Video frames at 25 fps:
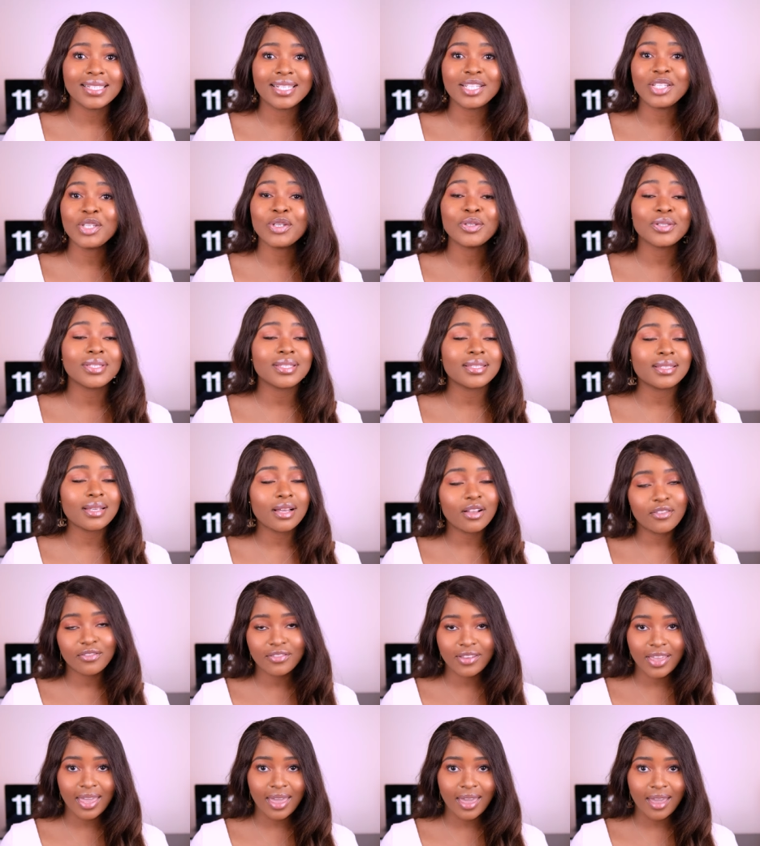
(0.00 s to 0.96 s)
in your
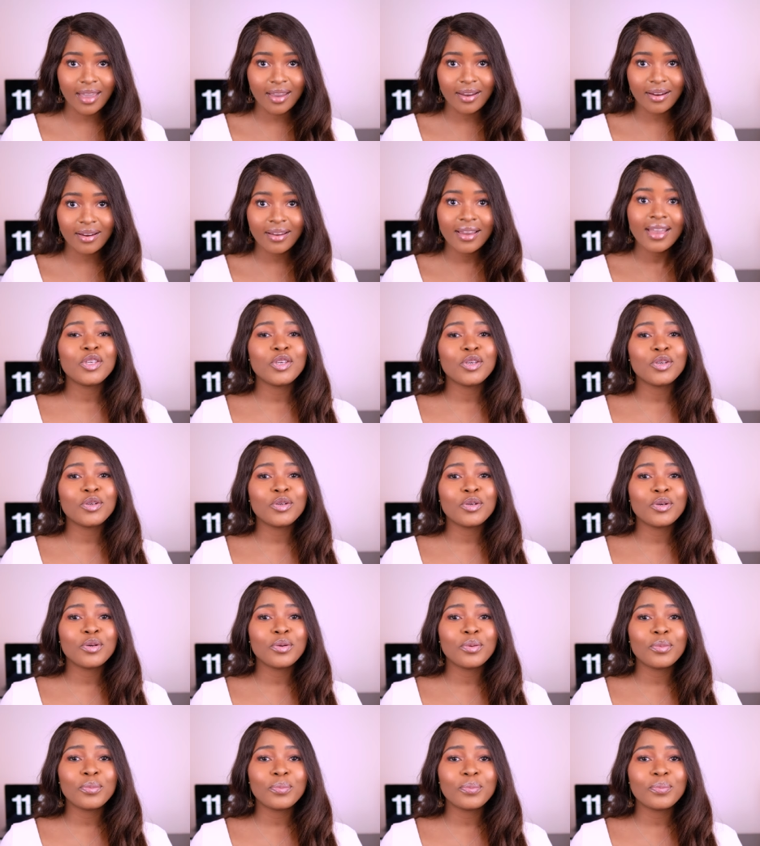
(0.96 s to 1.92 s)
self-care.
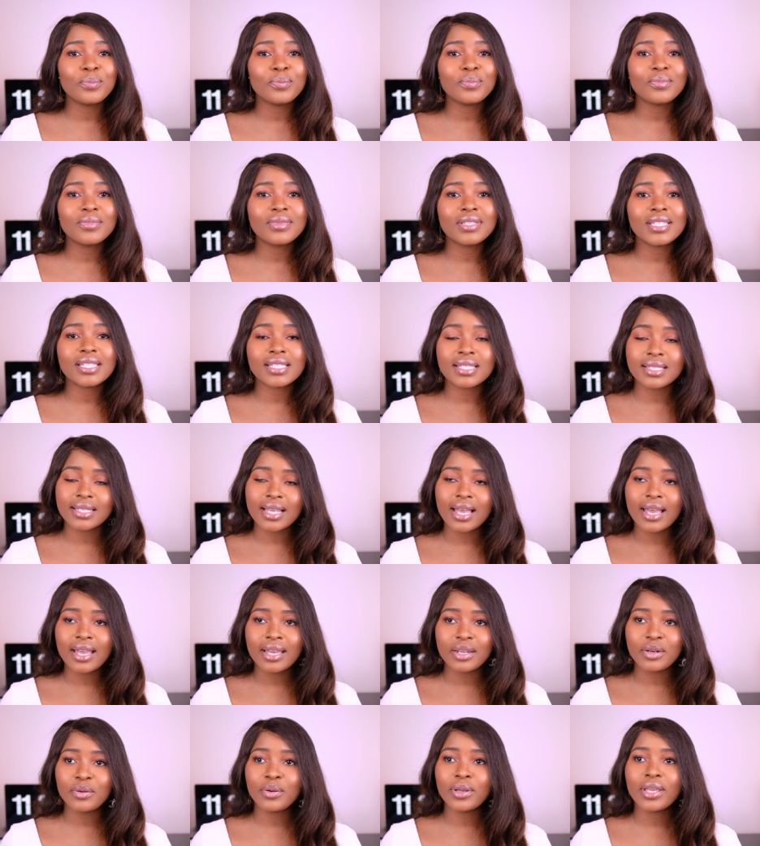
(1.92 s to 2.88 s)
You
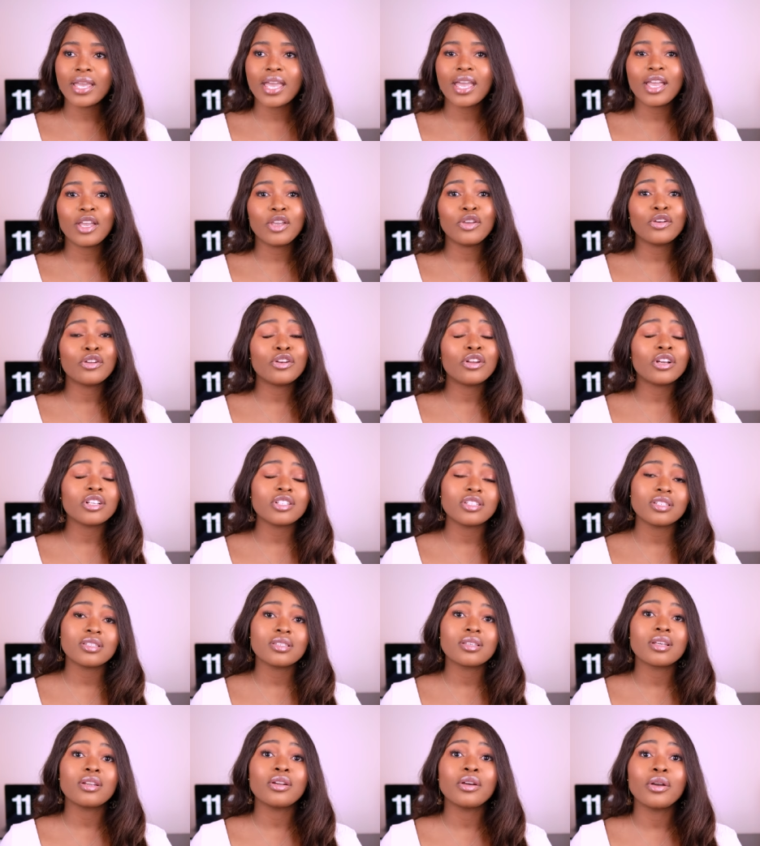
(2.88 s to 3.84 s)
decide, okay, you're not
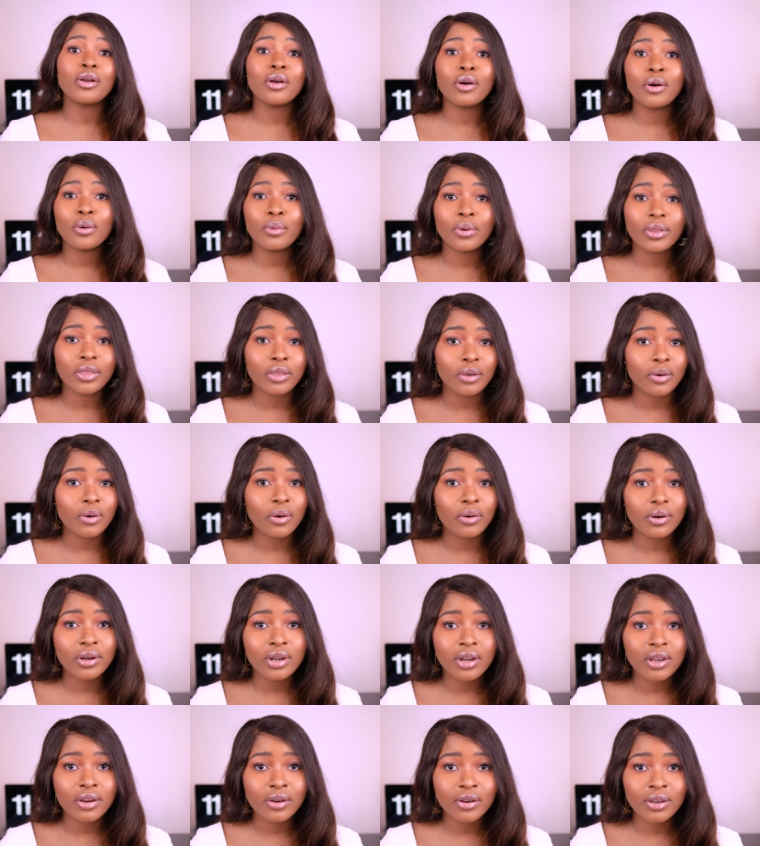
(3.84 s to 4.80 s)
just gonna go with your
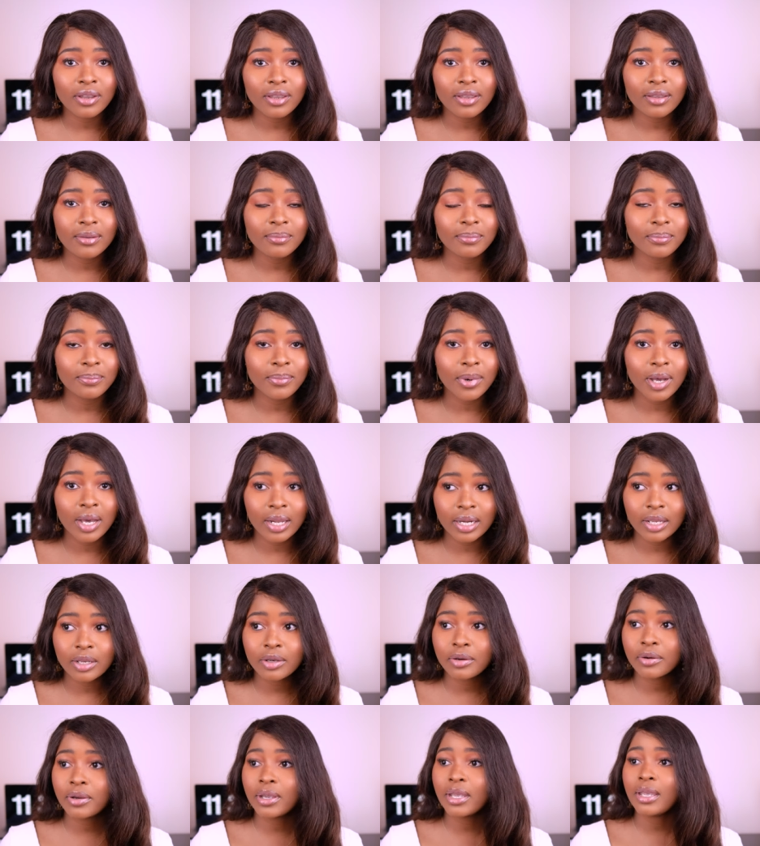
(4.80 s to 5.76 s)
ordinary body
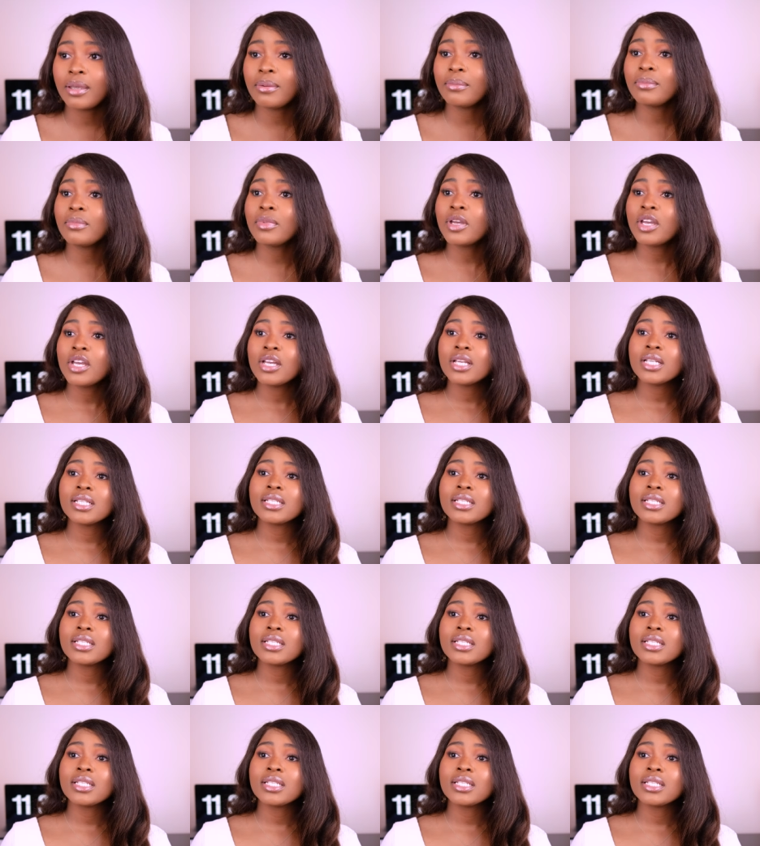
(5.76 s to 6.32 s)
cream.